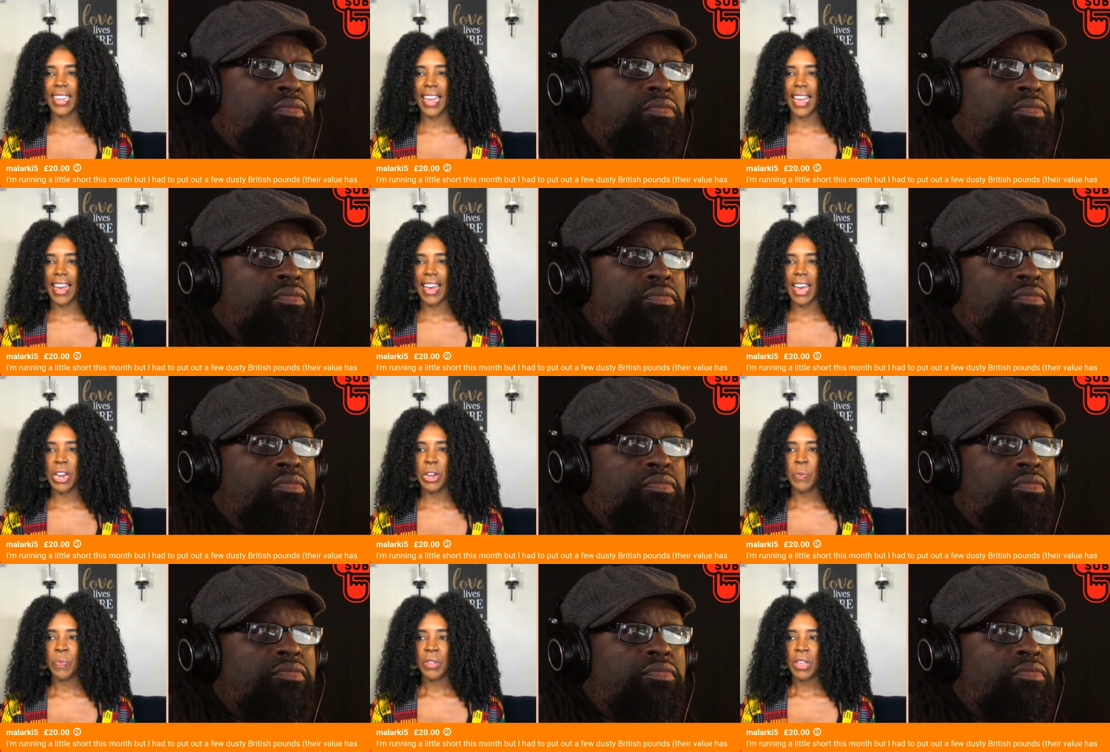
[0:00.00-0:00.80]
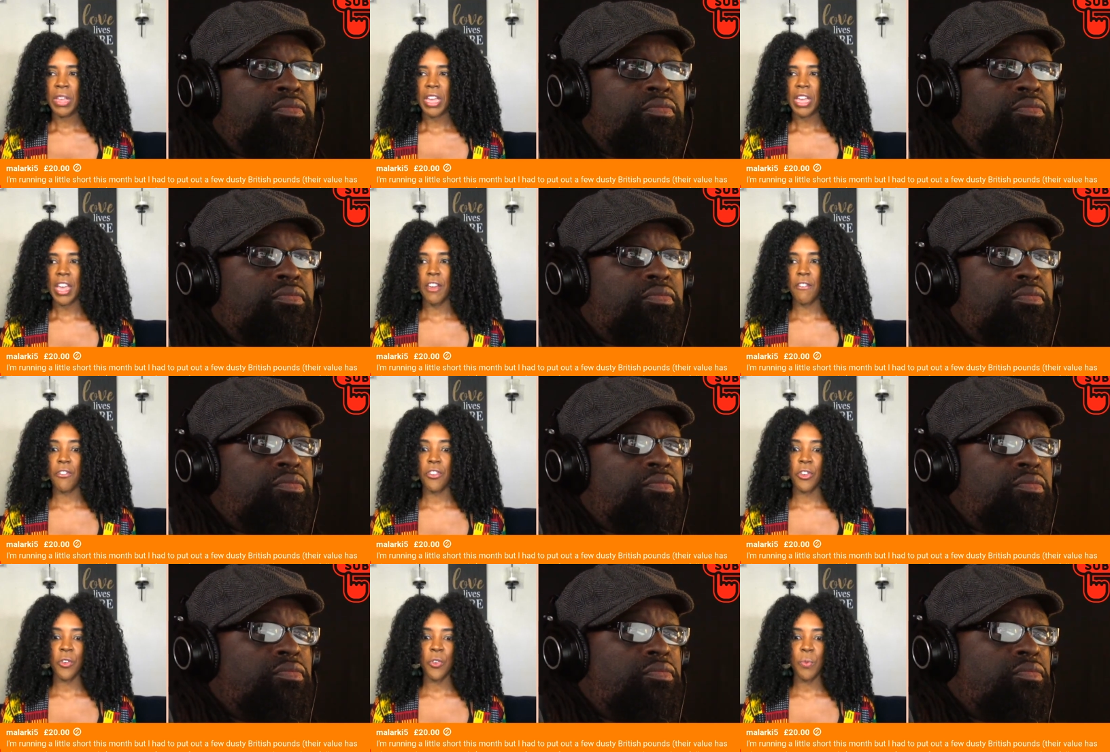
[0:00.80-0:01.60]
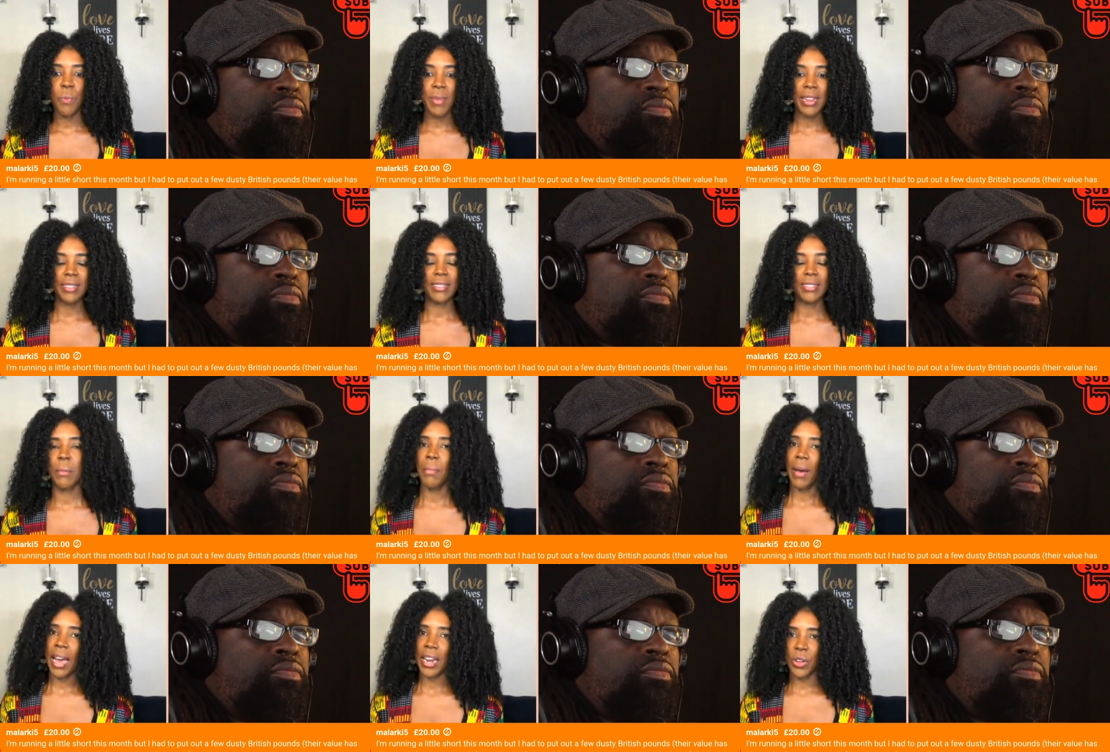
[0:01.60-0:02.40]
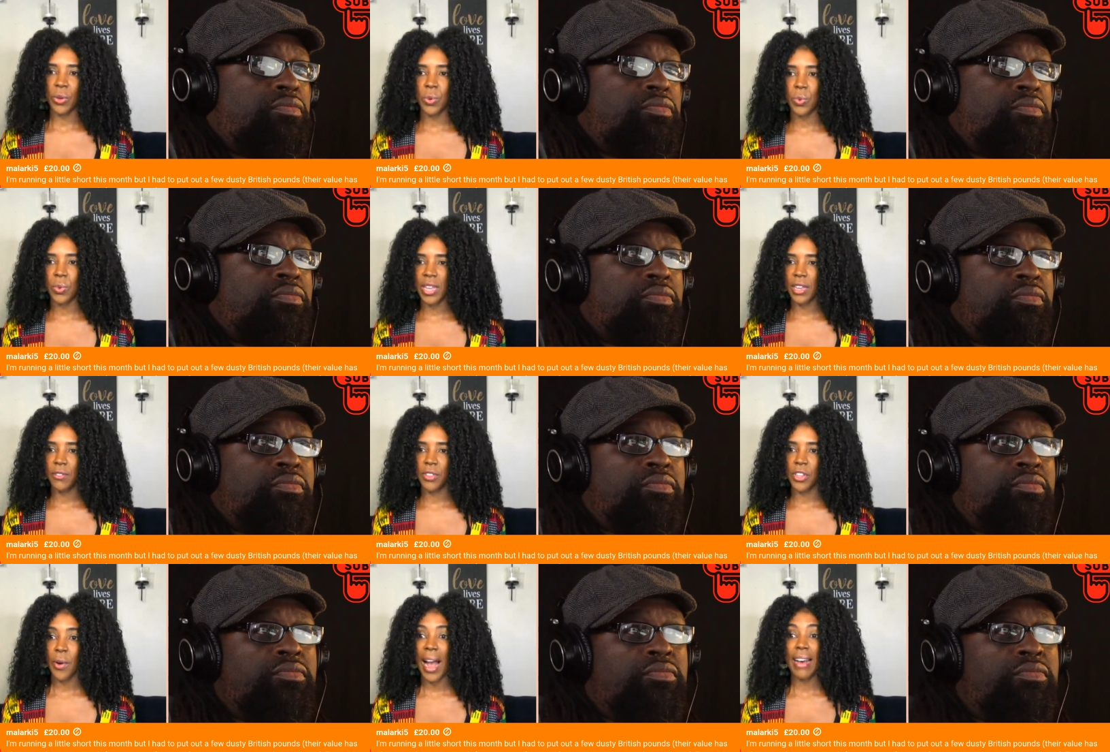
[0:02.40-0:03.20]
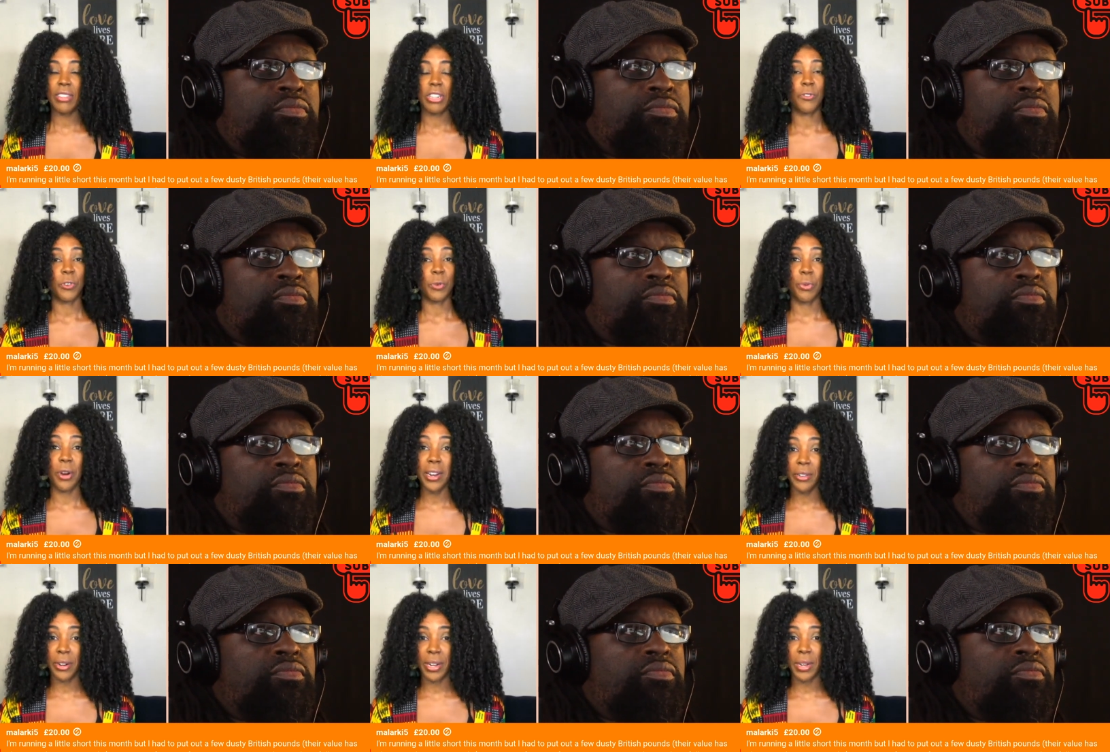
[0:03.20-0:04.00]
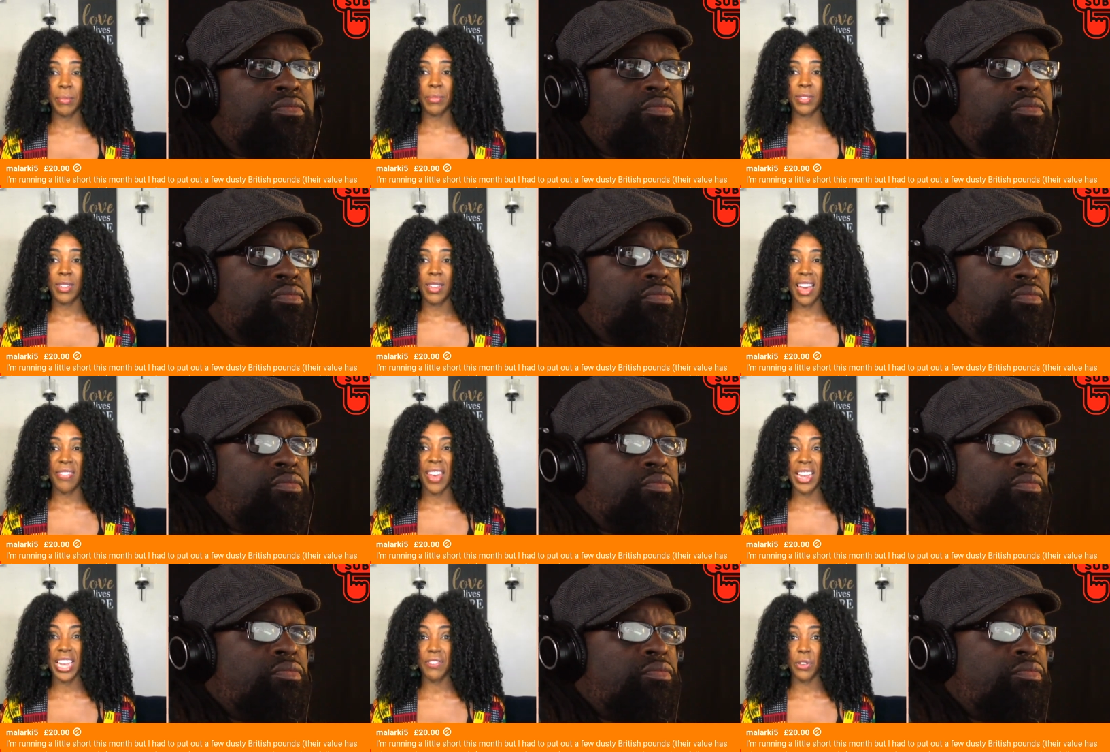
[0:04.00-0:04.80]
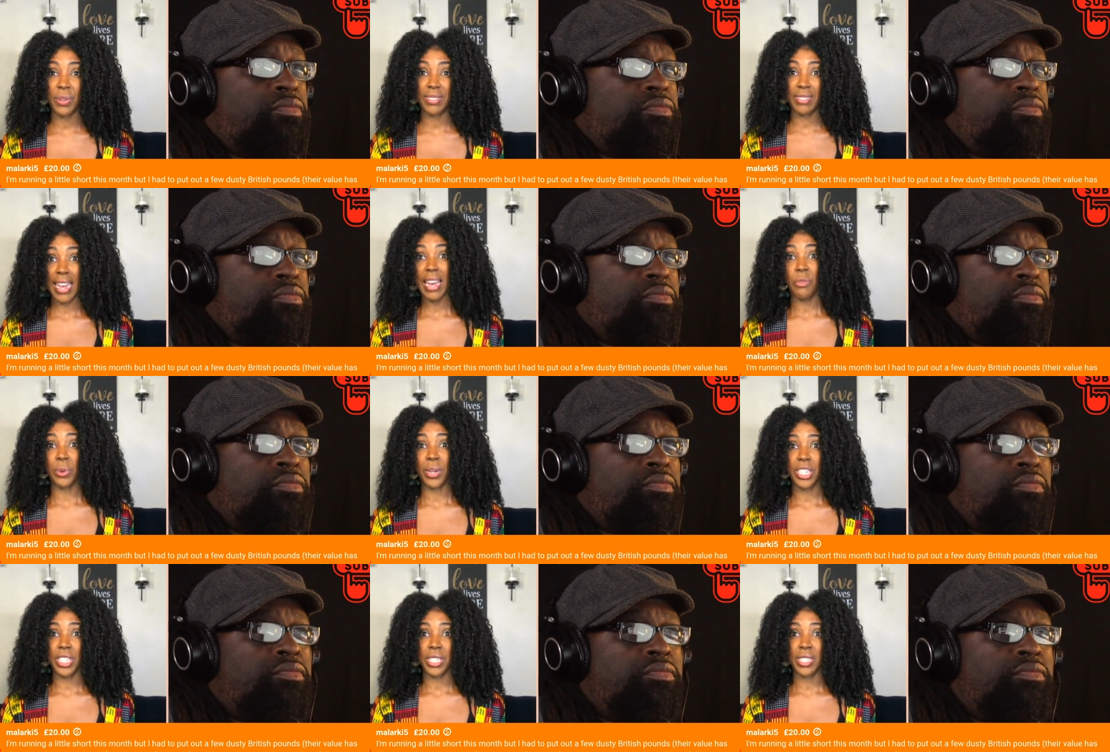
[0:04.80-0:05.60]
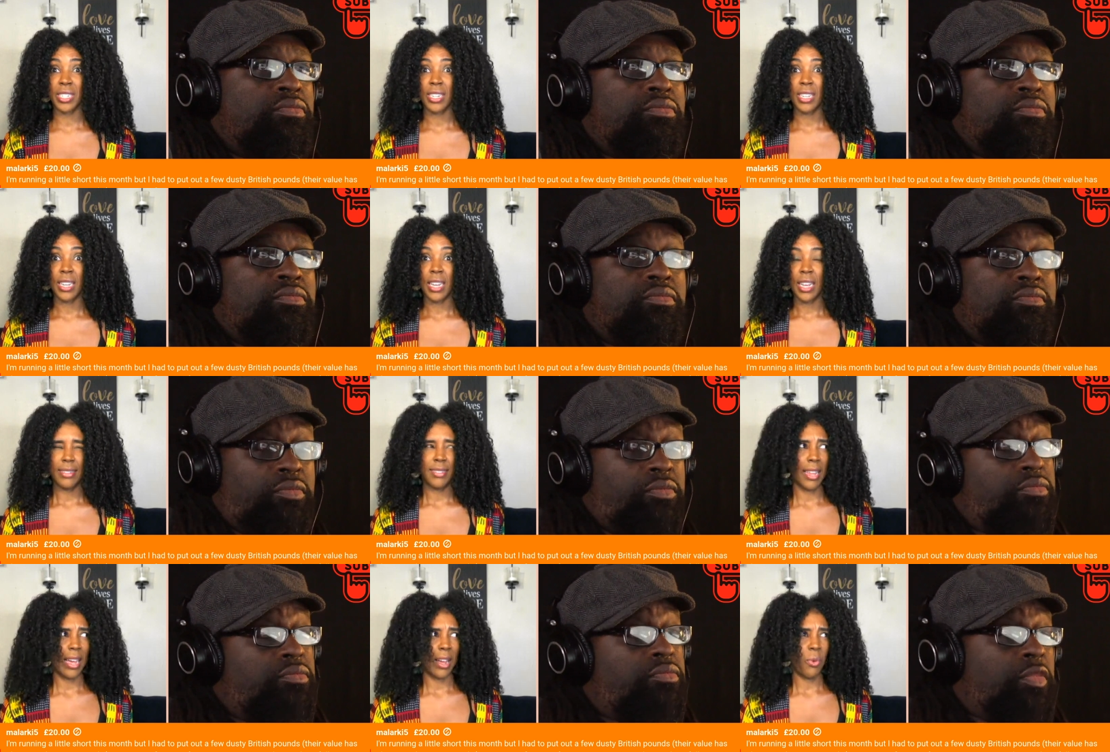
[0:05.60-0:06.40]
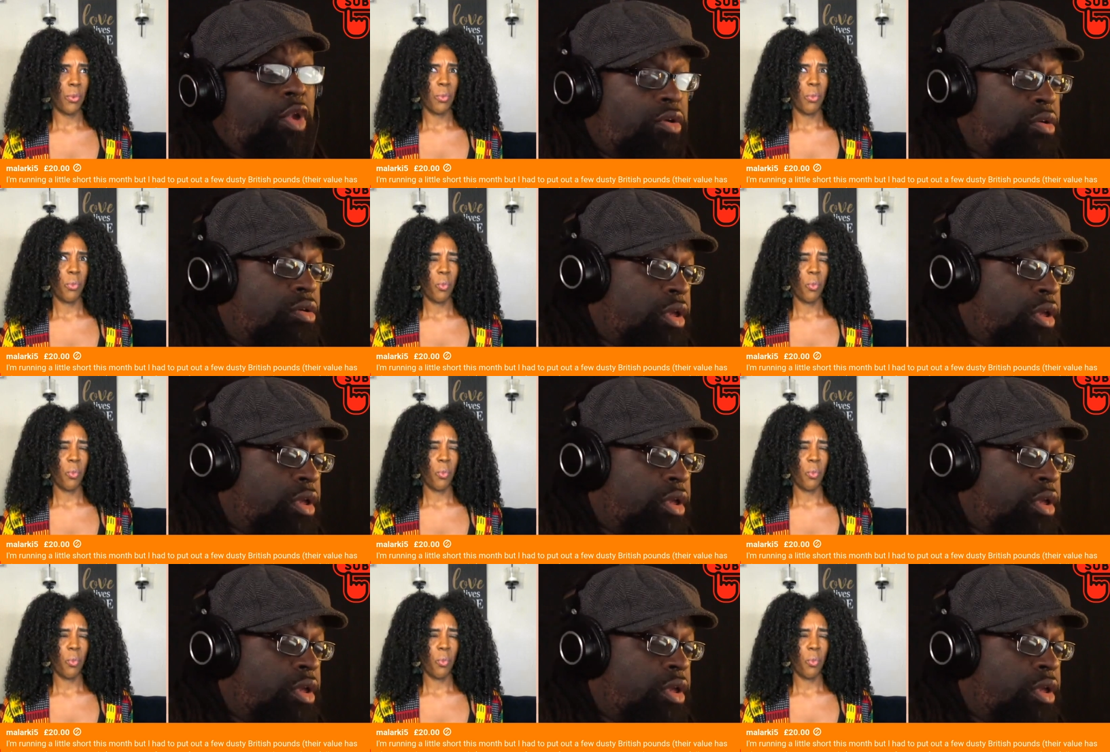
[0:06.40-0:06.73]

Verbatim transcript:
Speaker 1: And if you meet somebody who give, you're asking for breadcrumbs and they give you a sandwich, it's like, oh yeah.